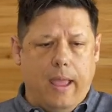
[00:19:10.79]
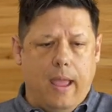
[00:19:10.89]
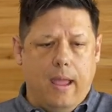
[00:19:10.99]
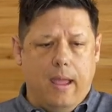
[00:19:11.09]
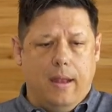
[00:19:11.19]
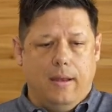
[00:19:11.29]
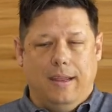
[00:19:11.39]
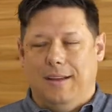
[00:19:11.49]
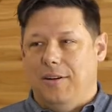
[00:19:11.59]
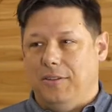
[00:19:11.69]
and
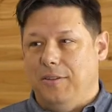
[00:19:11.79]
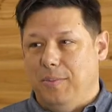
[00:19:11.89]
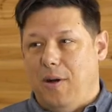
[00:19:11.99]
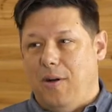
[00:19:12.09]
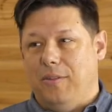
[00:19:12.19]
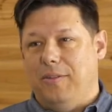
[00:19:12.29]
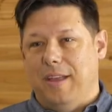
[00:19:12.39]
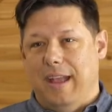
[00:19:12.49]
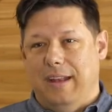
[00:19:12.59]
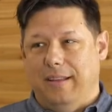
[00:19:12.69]
he calls his
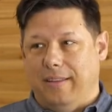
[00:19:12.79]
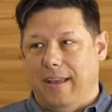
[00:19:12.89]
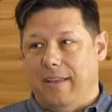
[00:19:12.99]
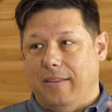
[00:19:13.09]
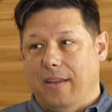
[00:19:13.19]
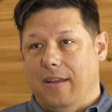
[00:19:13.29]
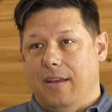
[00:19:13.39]
boss and he says,